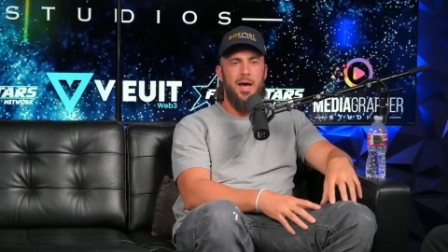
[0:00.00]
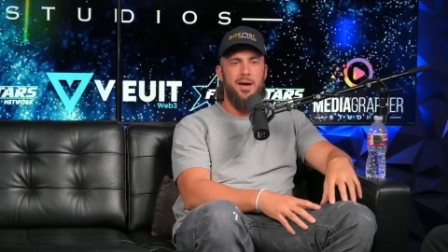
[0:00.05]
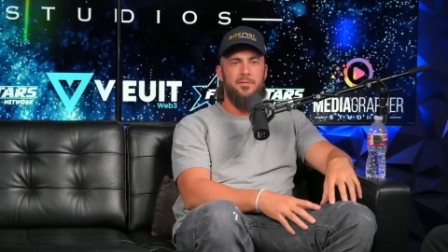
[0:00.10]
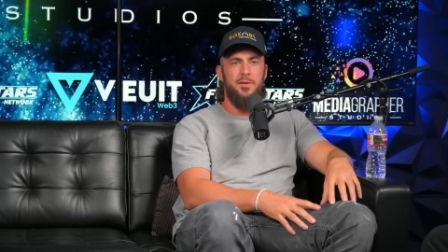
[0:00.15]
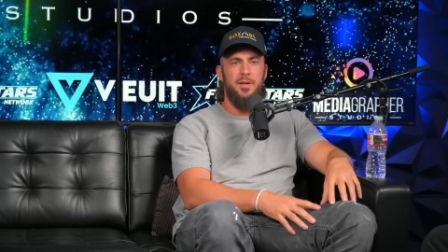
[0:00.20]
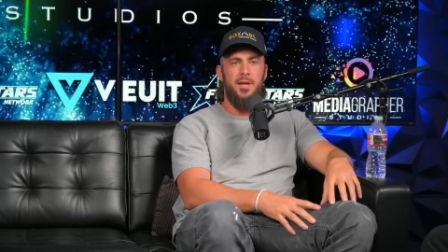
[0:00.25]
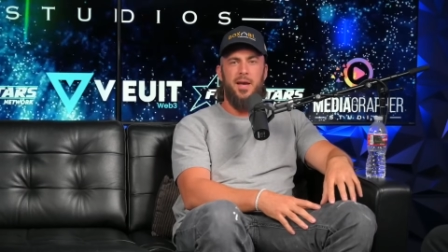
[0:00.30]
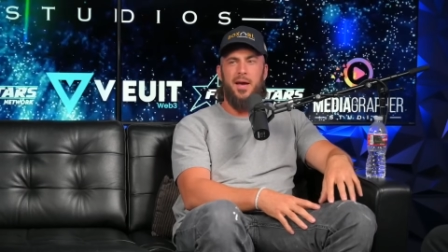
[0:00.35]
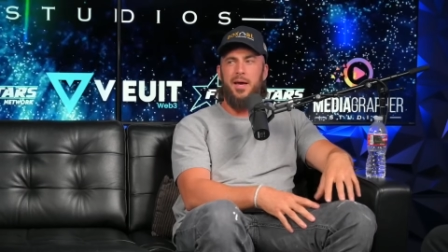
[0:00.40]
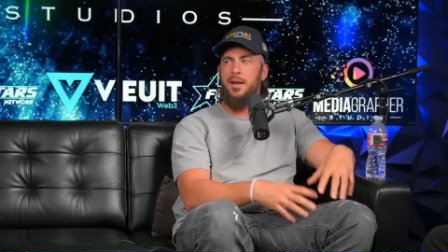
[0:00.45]

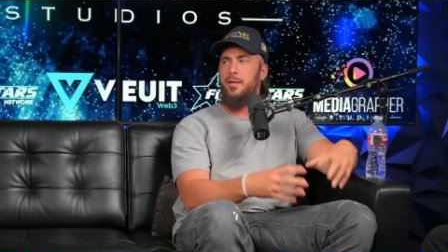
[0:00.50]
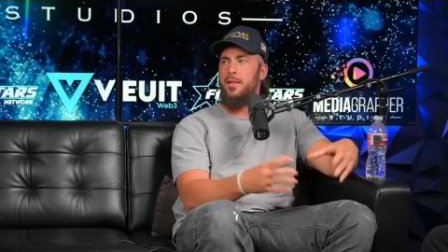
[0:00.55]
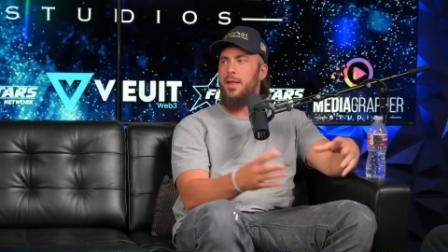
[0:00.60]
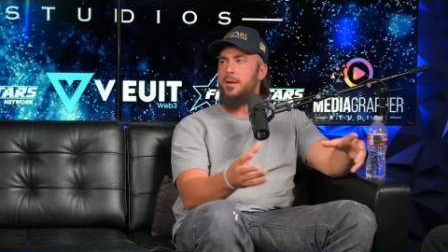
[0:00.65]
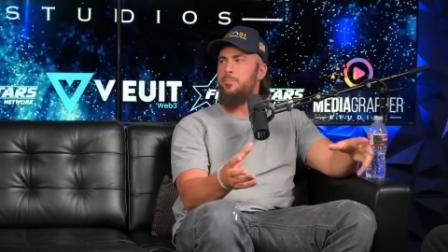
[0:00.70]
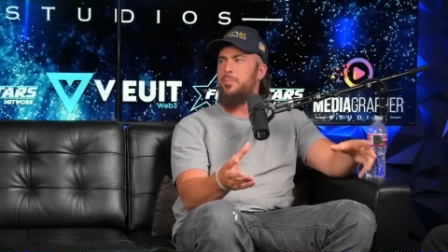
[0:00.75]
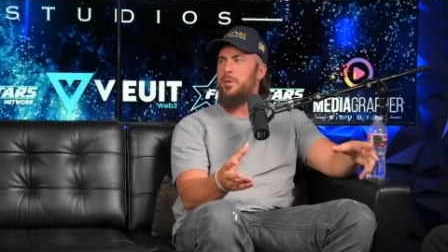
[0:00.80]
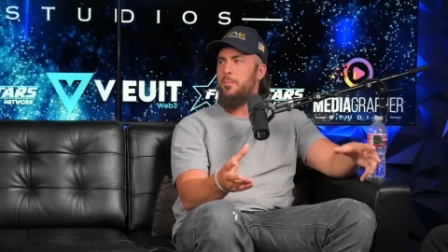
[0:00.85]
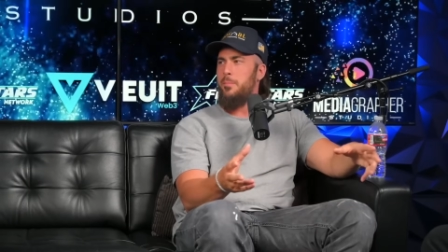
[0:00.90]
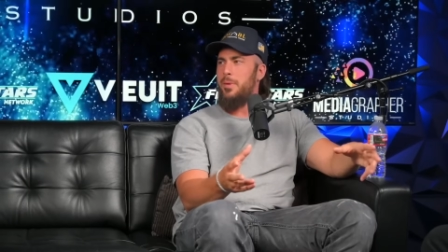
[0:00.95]
having to kind of
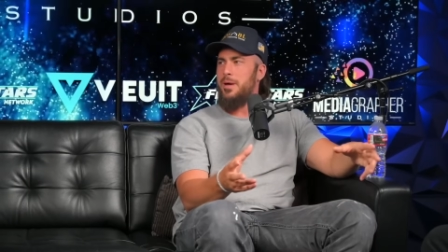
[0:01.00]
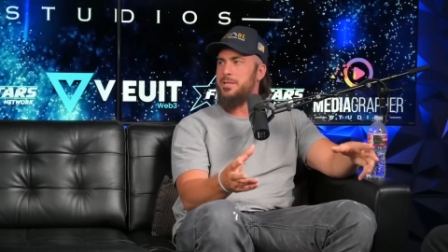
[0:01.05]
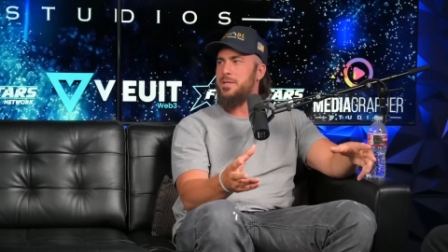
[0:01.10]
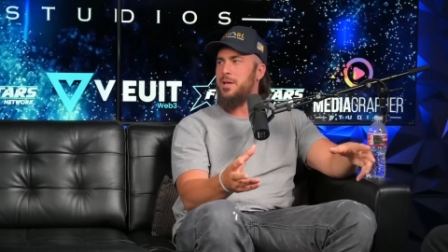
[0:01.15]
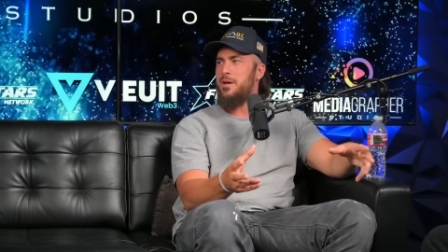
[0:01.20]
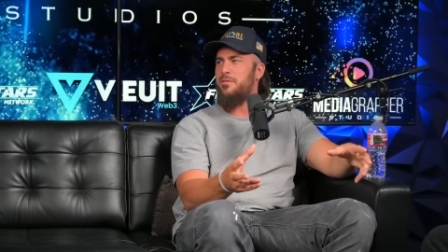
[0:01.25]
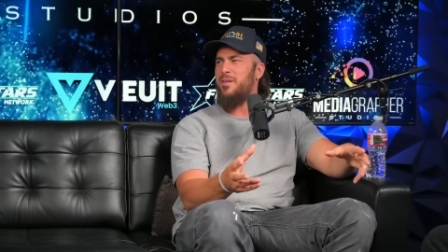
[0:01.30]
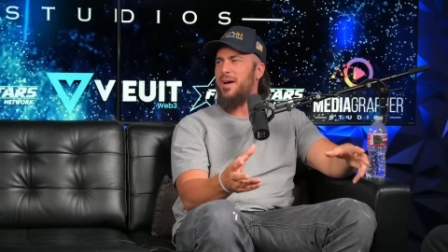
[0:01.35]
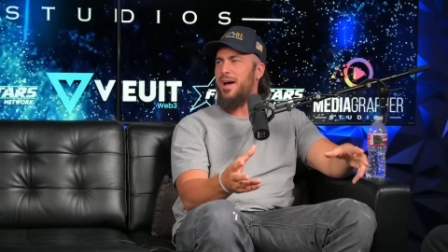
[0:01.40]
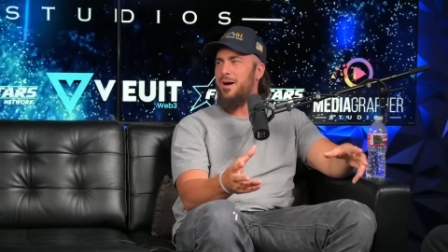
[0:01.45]
like pimp
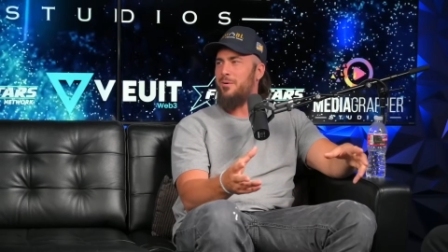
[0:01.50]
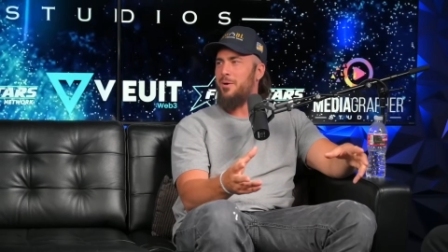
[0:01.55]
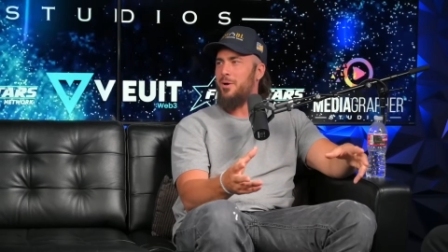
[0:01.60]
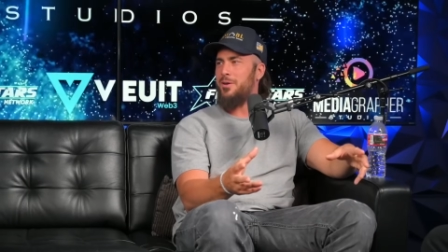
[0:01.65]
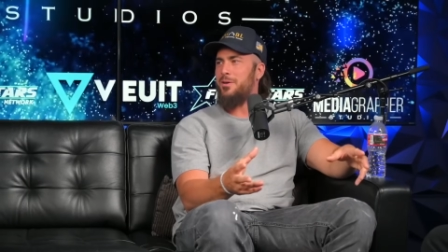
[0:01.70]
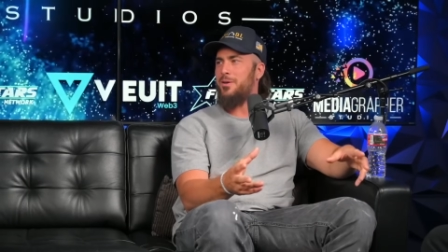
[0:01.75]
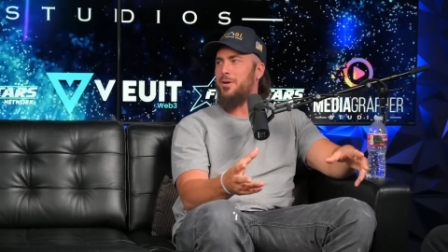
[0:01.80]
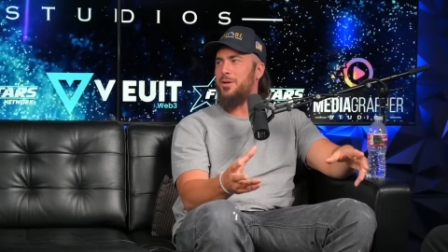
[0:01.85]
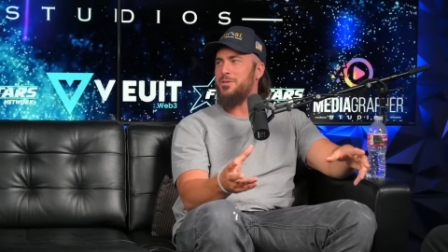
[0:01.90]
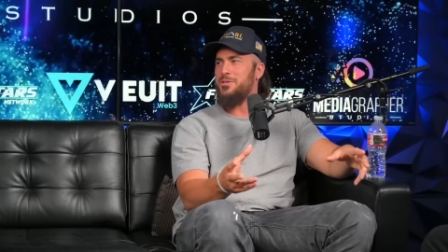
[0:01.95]
myself out
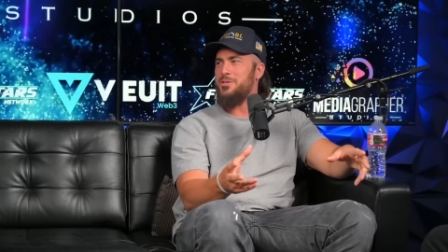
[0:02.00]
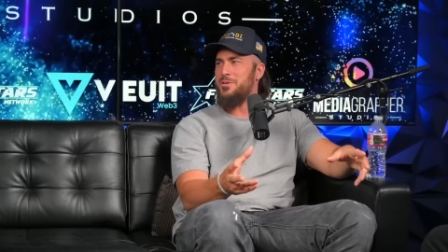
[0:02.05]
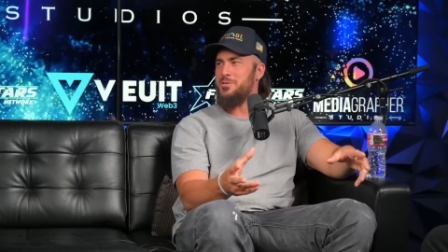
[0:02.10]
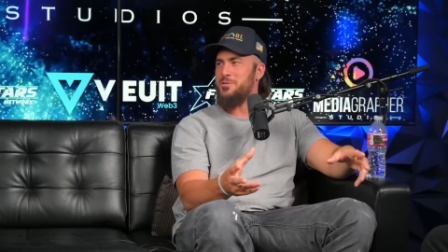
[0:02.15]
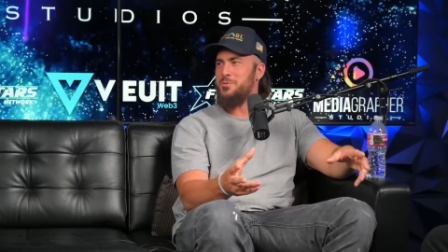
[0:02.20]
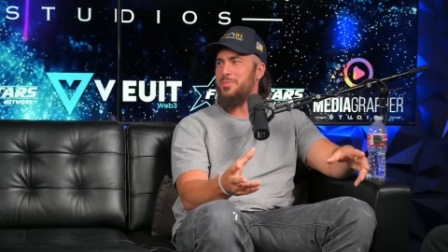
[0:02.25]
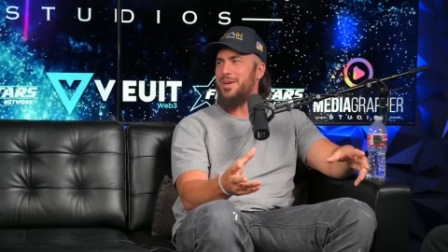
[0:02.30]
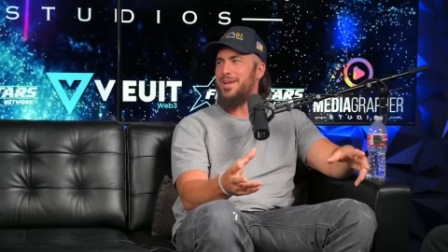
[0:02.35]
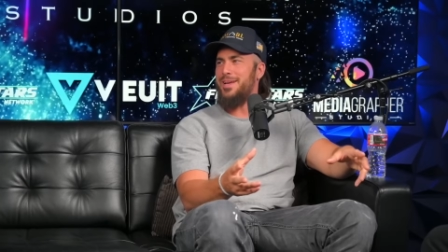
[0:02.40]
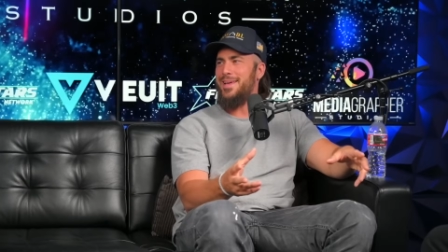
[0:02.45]
on, on
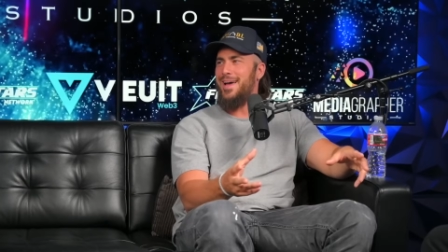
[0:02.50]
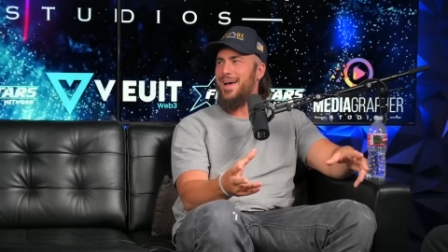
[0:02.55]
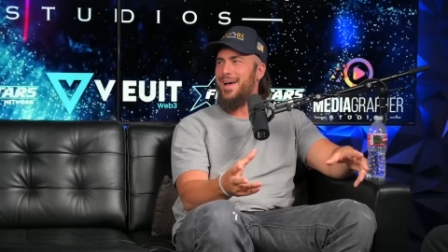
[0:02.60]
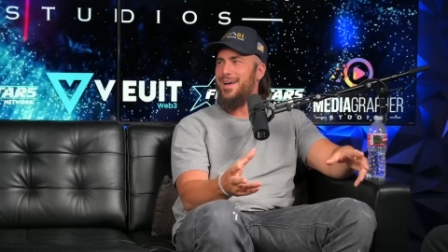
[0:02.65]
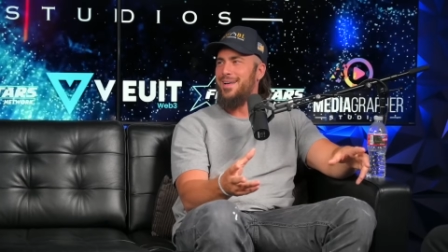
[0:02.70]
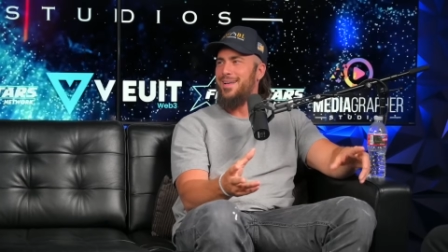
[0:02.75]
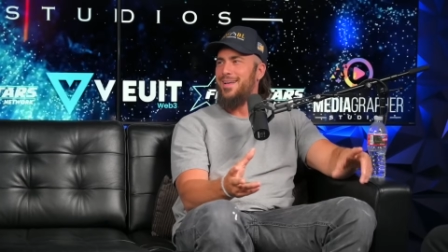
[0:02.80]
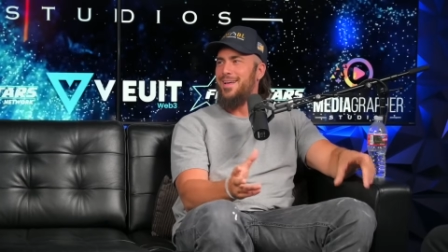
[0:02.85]
social media